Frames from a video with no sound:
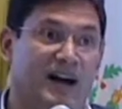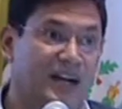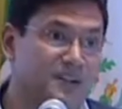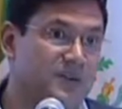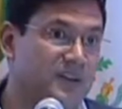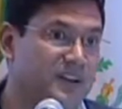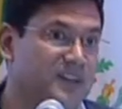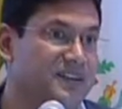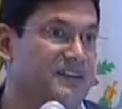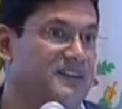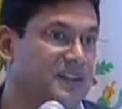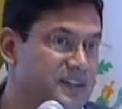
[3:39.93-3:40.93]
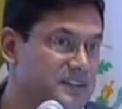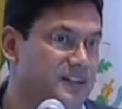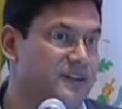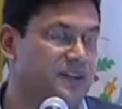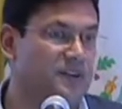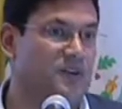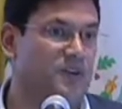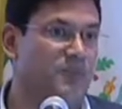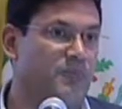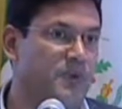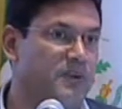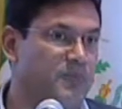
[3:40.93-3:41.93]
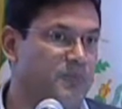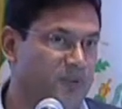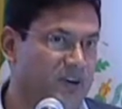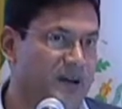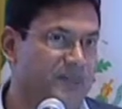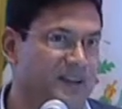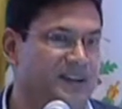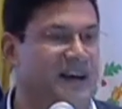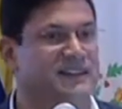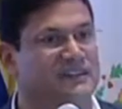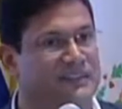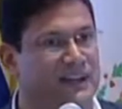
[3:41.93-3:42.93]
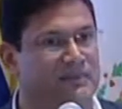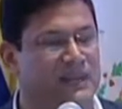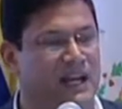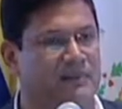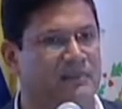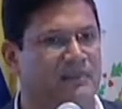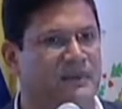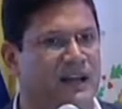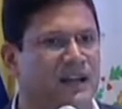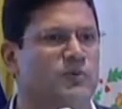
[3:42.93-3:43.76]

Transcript: actually teaching computer programming at the same time,